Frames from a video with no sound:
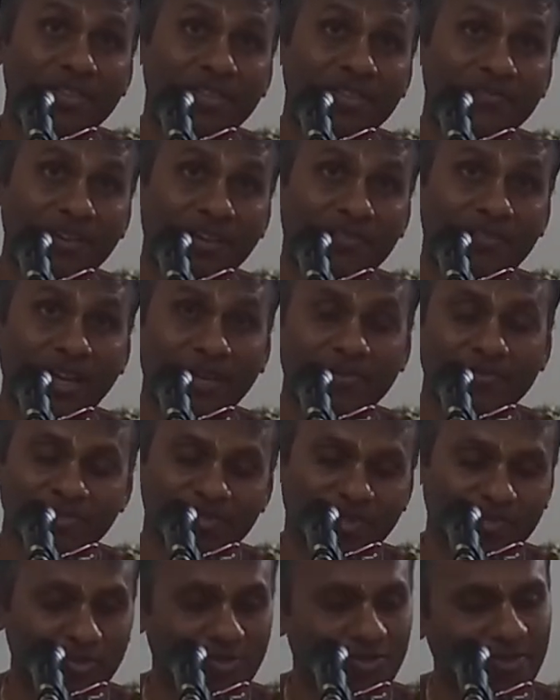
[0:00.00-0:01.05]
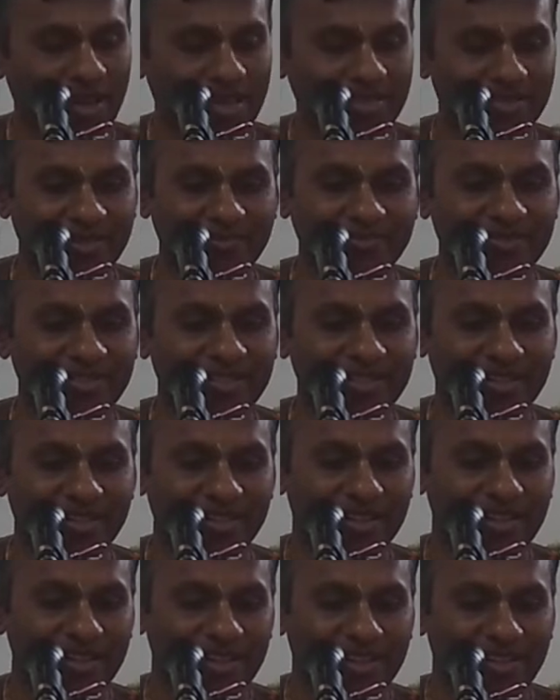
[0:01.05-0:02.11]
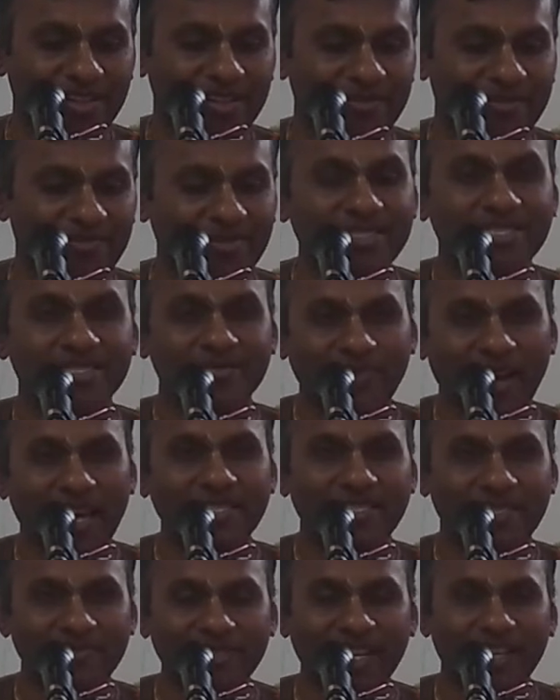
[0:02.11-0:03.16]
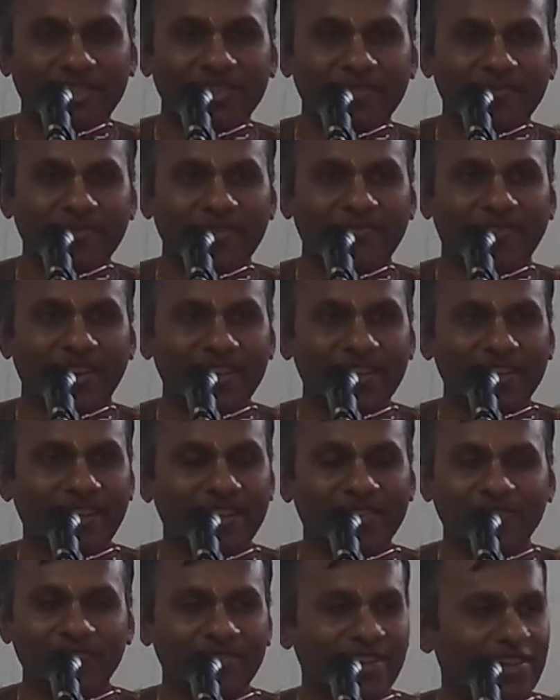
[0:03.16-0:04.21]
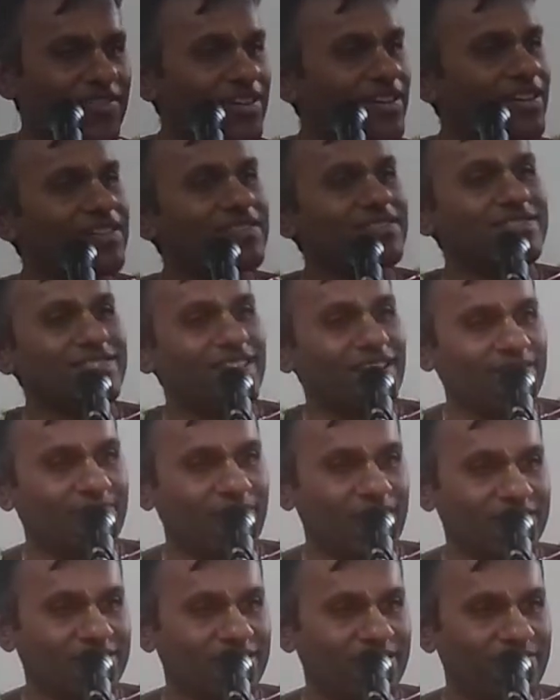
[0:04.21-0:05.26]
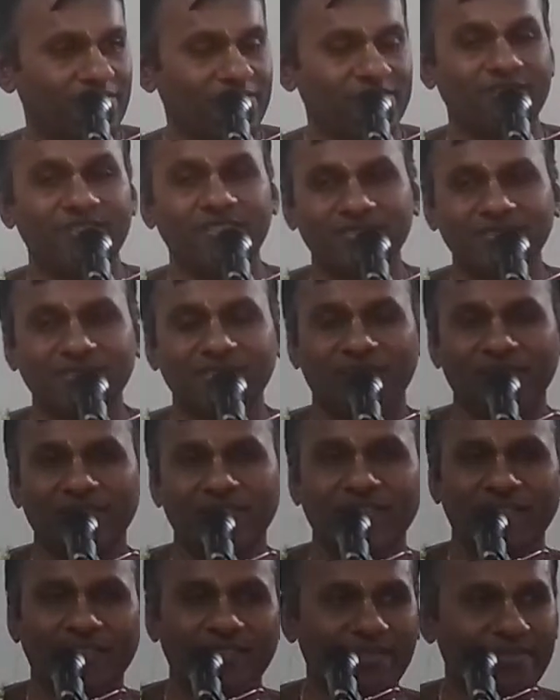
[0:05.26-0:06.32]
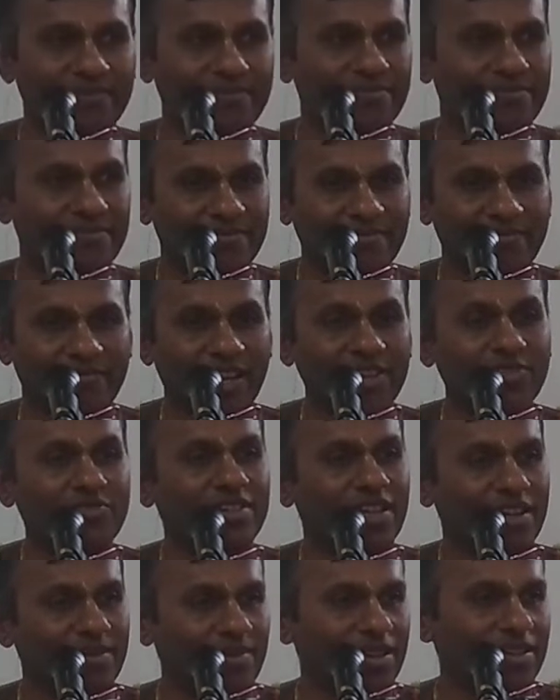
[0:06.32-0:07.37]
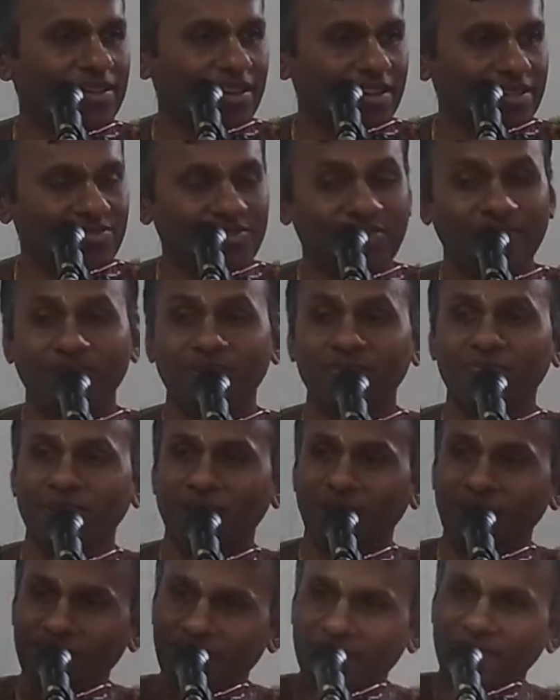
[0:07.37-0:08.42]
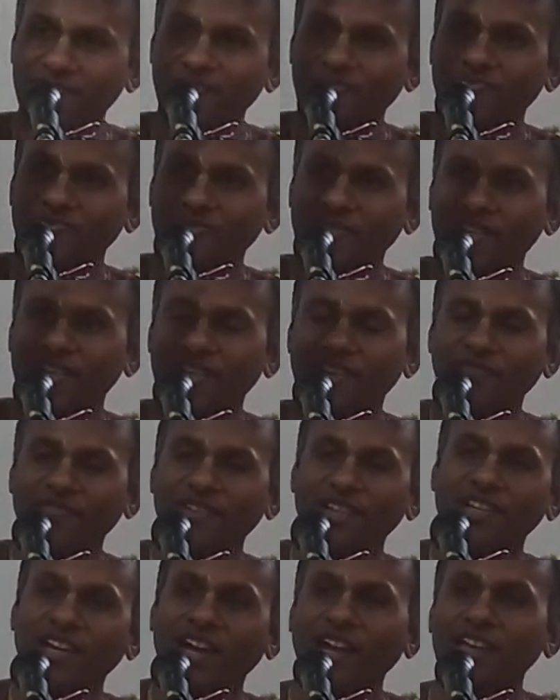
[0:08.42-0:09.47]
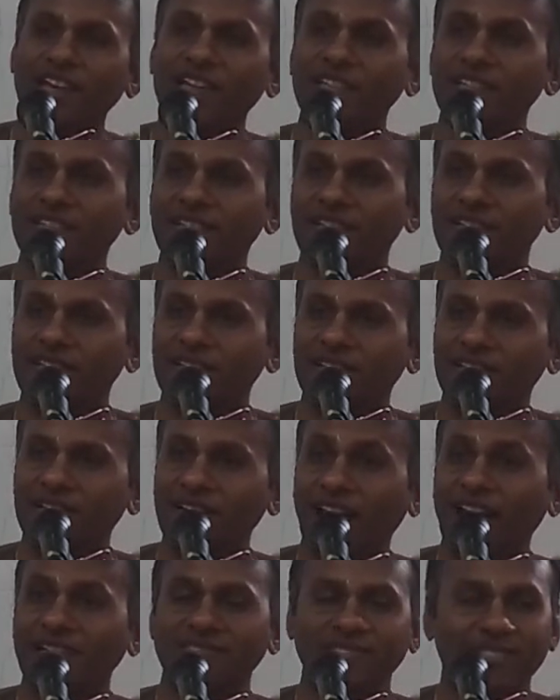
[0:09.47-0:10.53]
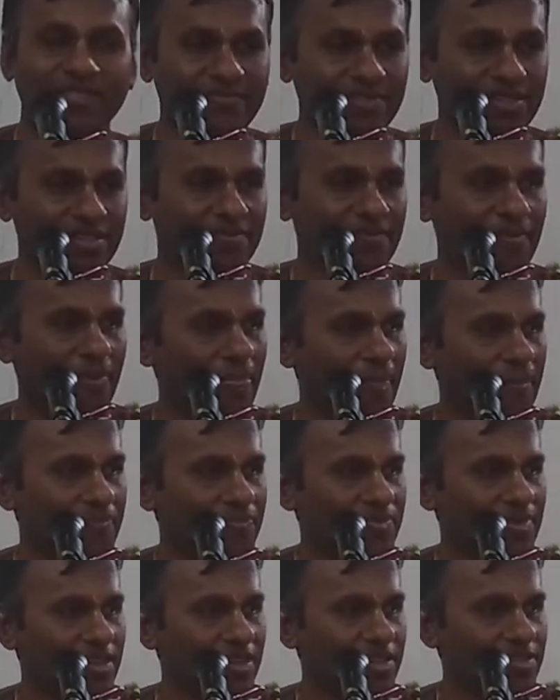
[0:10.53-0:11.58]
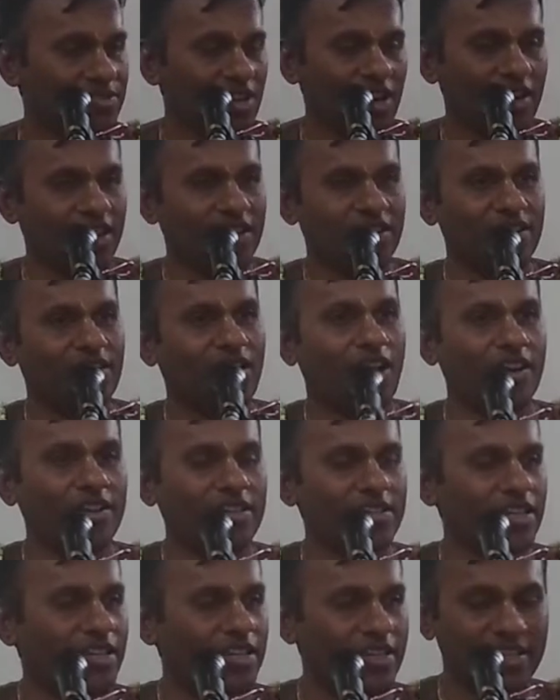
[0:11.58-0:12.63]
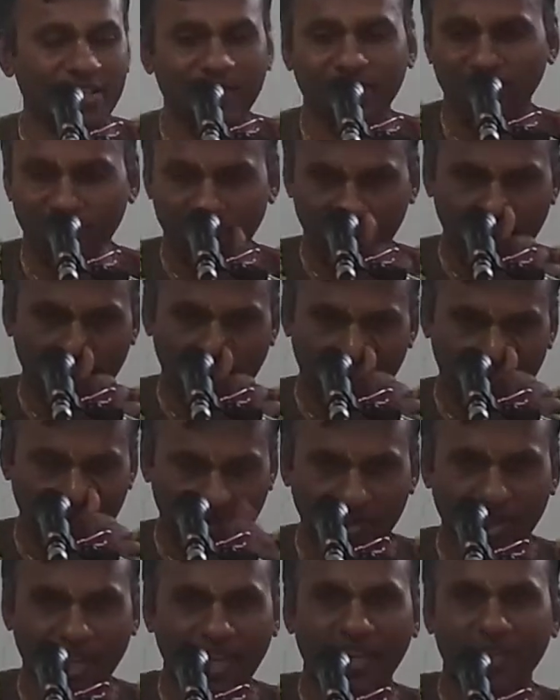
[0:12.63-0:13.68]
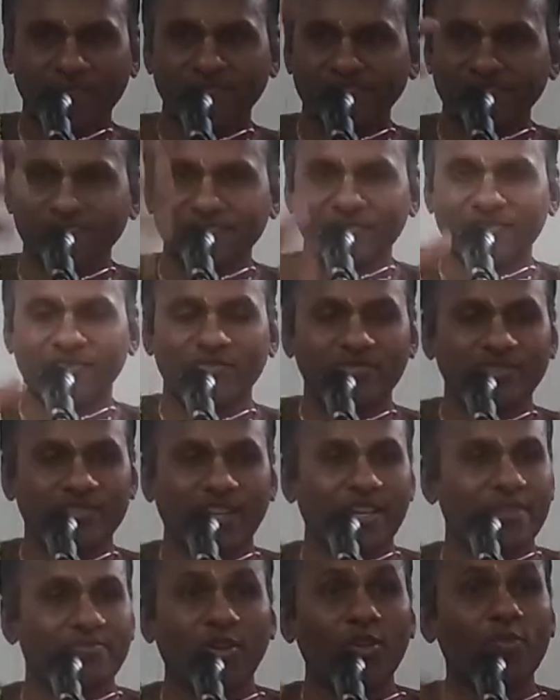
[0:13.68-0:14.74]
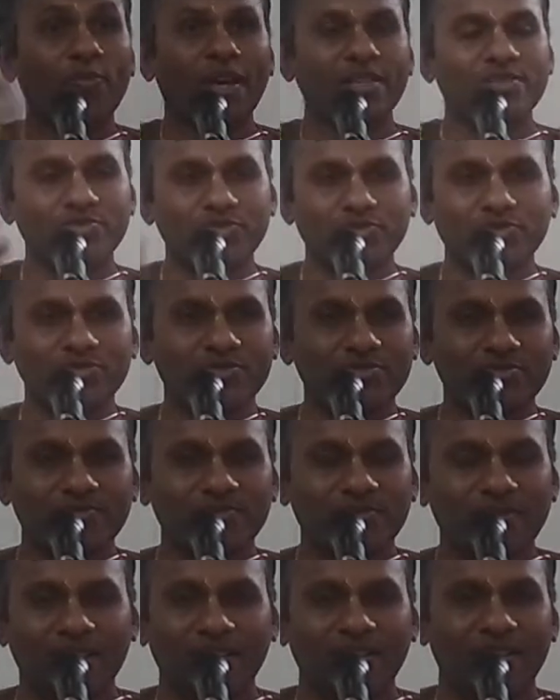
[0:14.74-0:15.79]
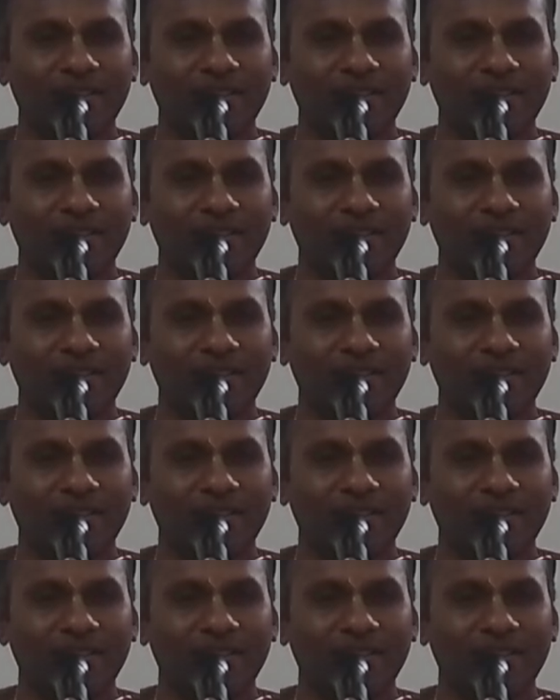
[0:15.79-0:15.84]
think we have time, some more pastimes is here. But these pastimes actually, you might find it like you've never heard this kind of pastime. But he is actually a Vaikuntha man, right? So he will behave in a very high class level. He's not an ordinary, okay. It was like Prabhupada used to